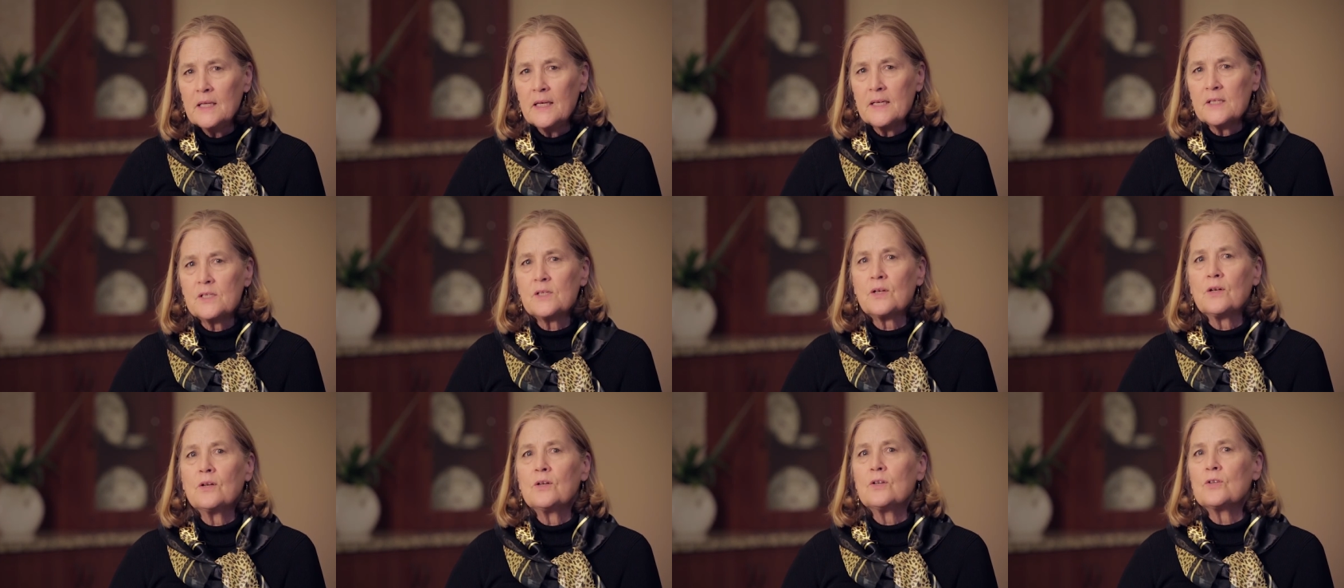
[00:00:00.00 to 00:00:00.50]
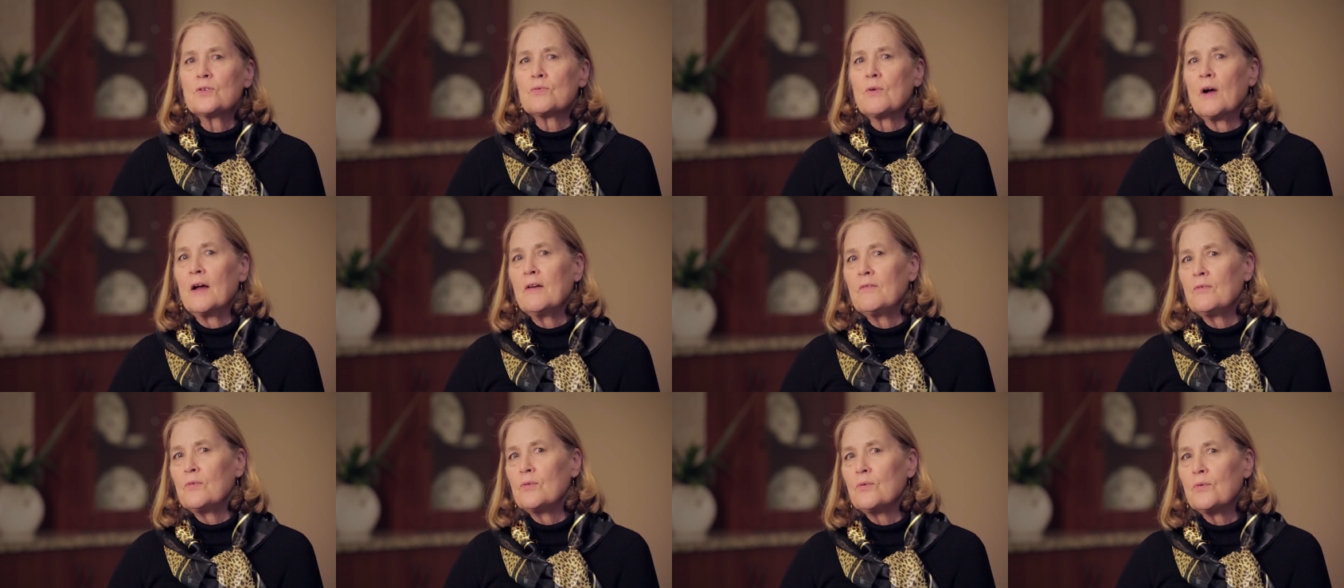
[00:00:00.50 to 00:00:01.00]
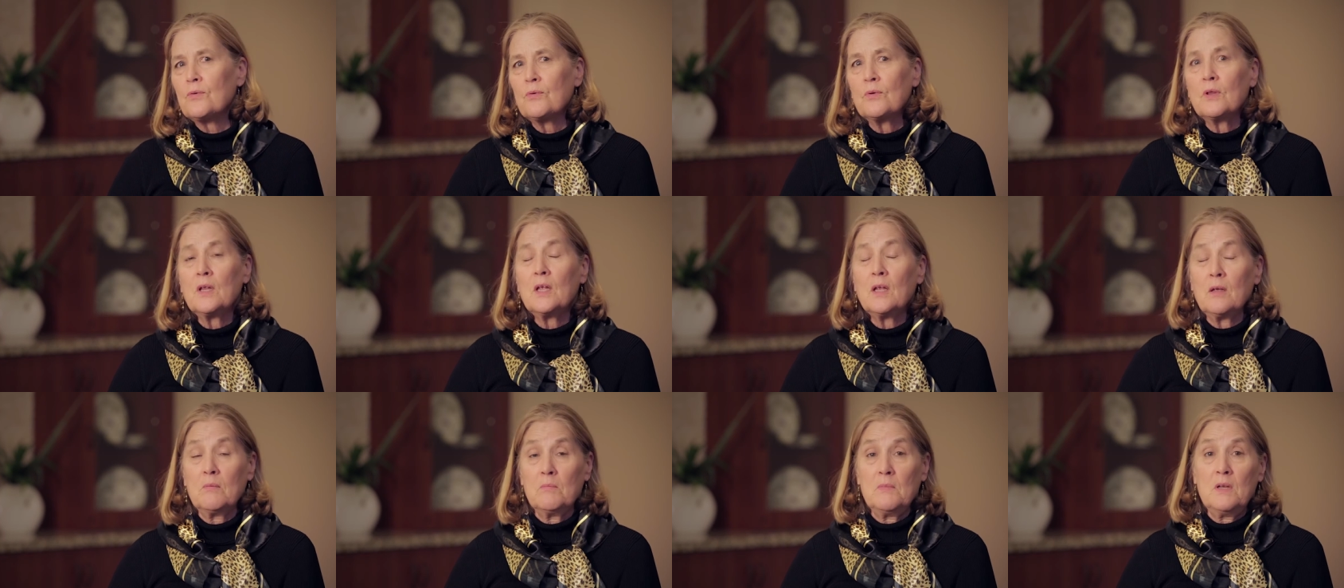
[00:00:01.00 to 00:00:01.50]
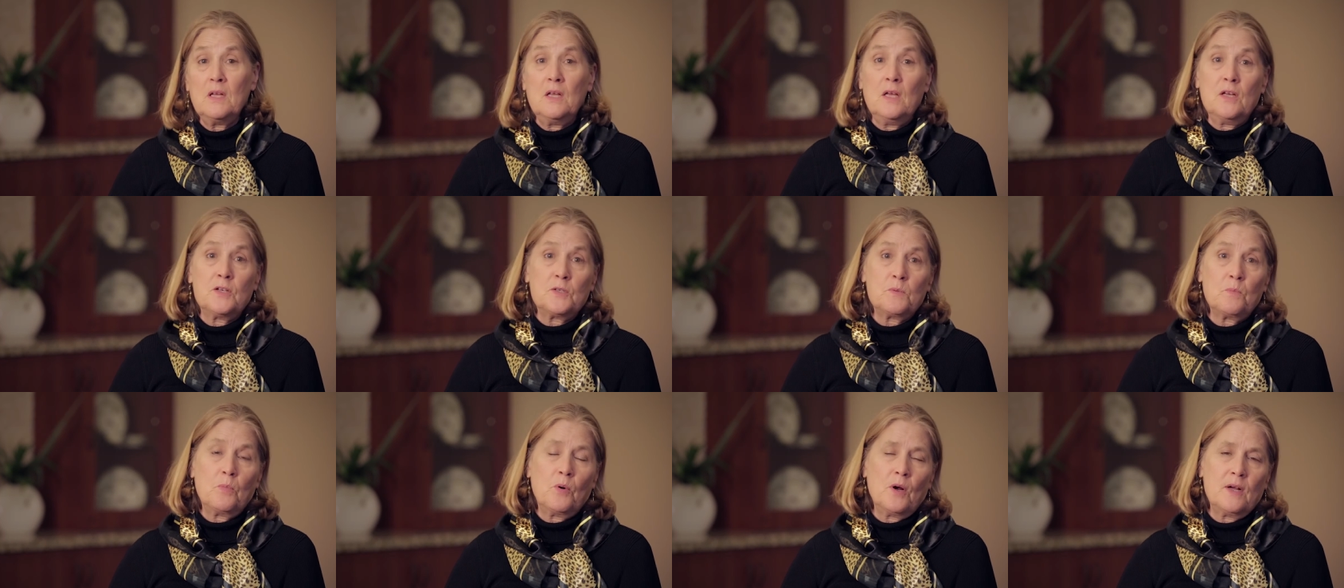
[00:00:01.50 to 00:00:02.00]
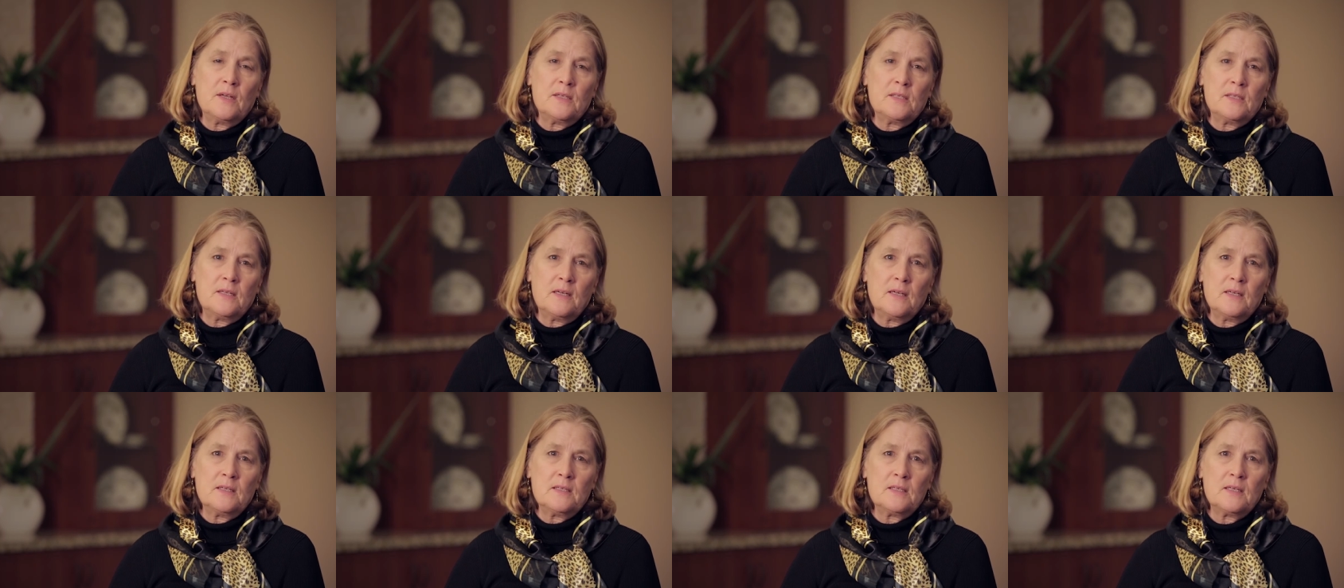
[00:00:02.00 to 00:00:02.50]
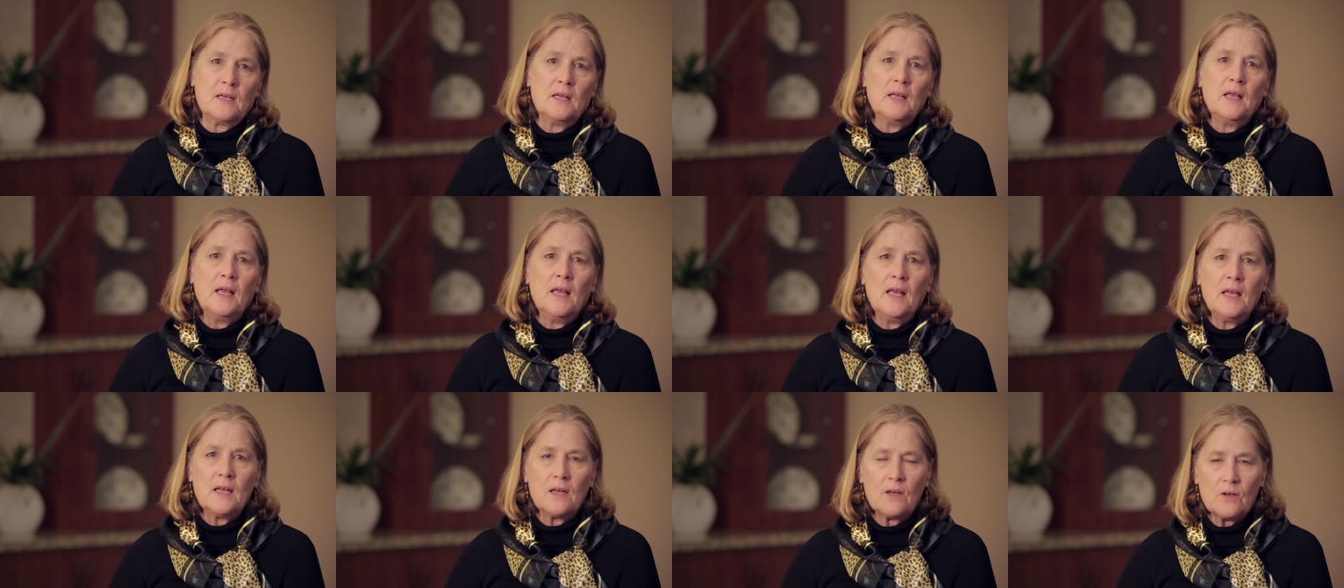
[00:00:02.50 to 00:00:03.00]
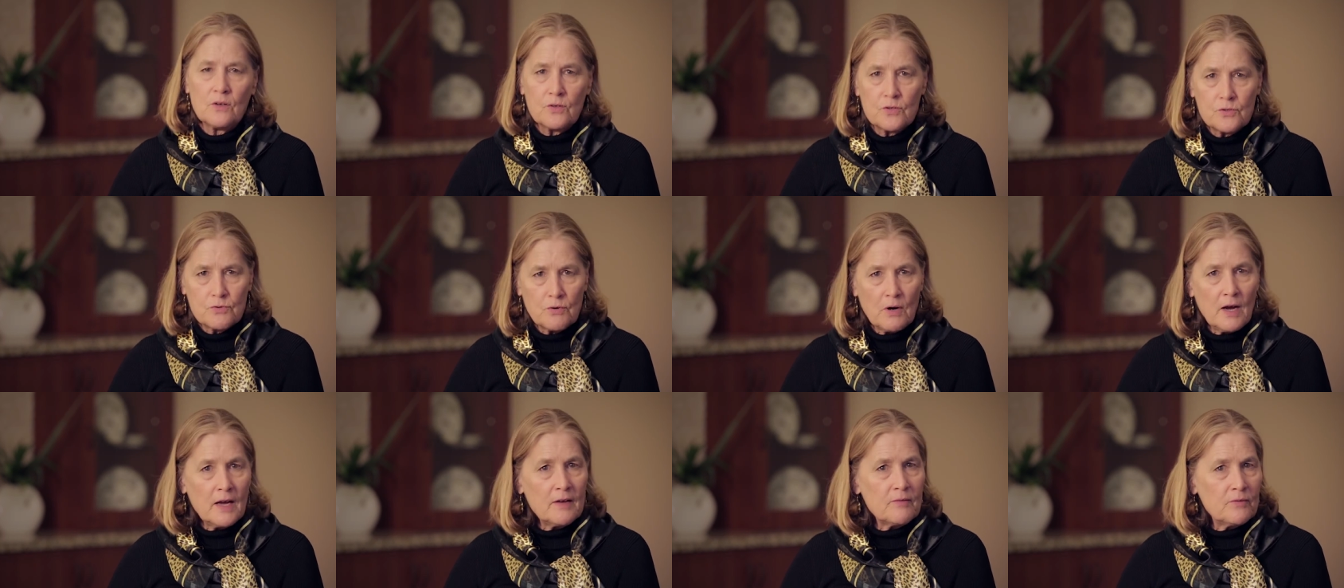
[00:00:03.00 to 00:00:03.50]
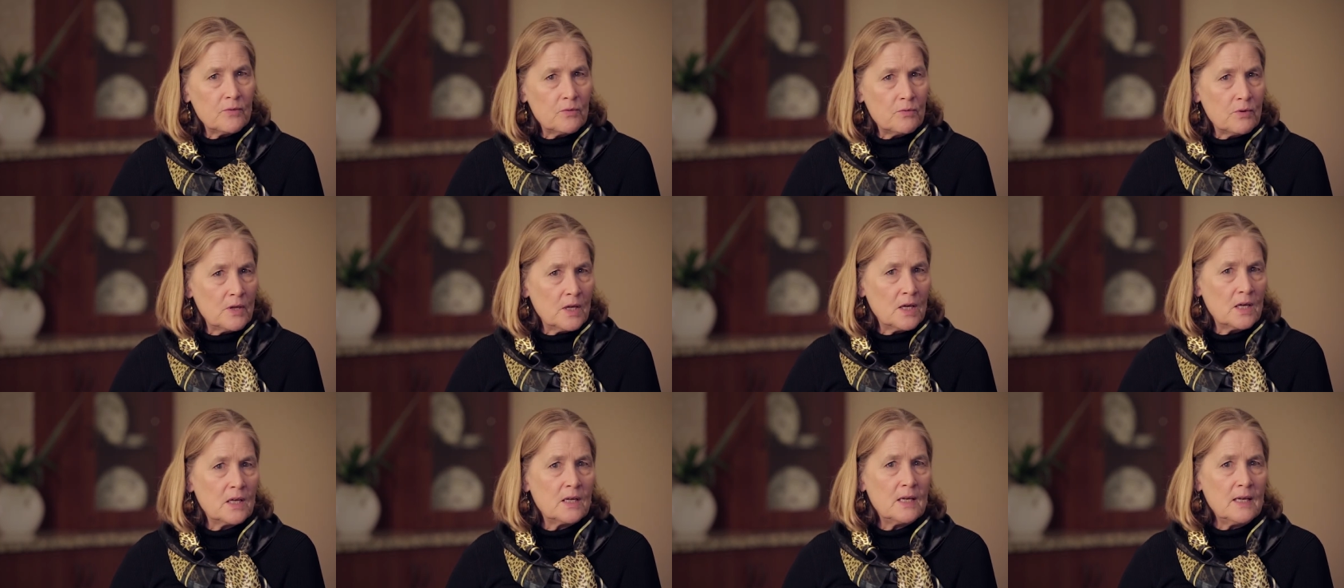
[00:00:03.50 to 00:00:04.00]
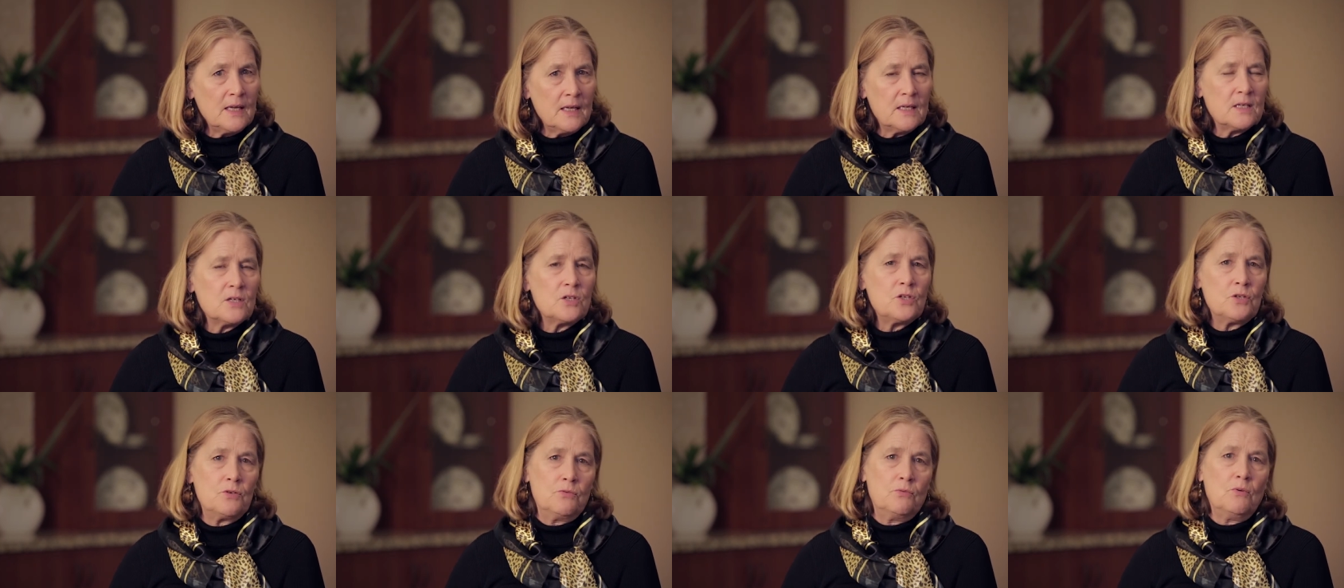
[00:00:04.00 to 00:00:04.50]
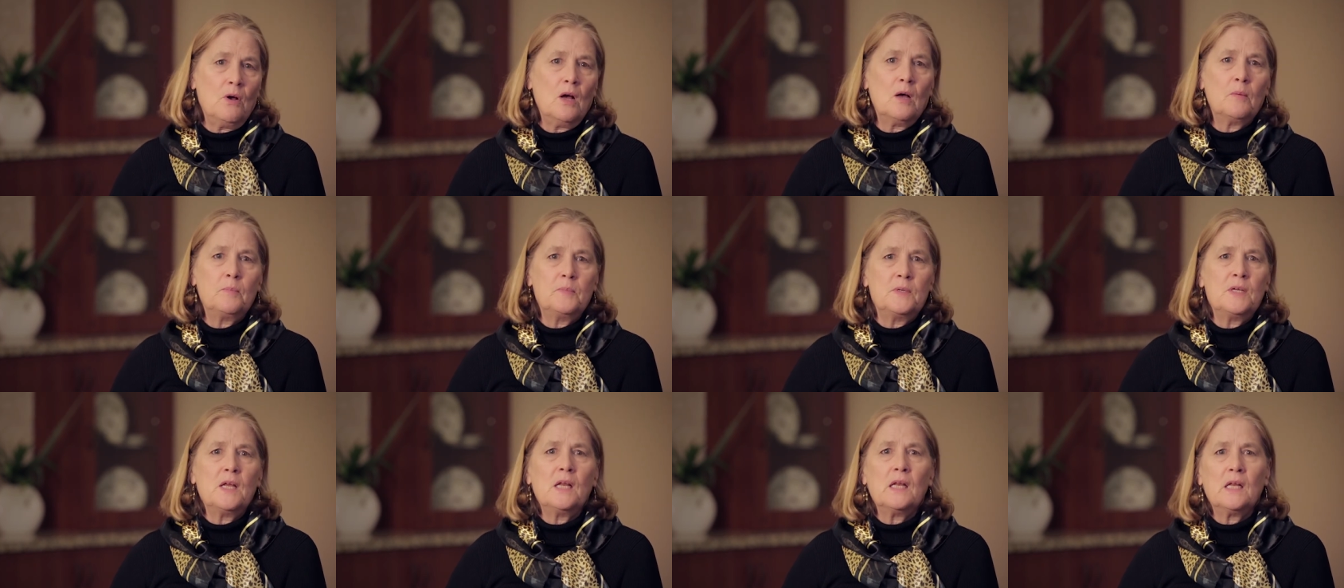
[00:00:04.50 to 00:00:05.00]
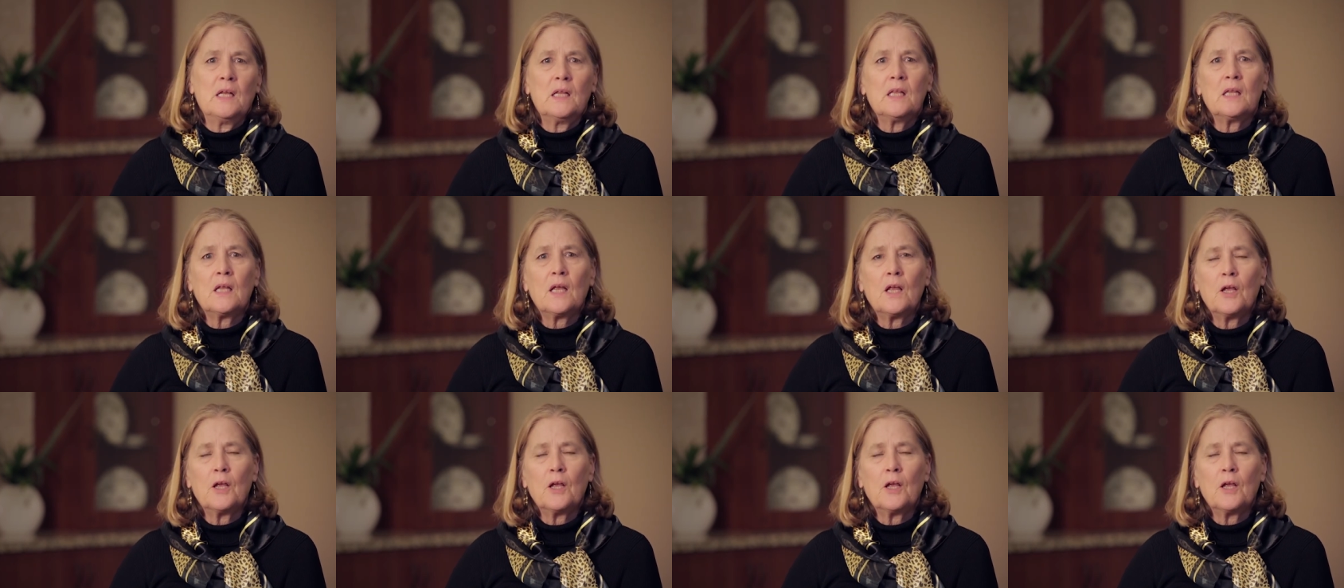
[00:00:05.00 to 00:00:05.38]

that's going to drive you through the MDS process and it'll drive you then into updating the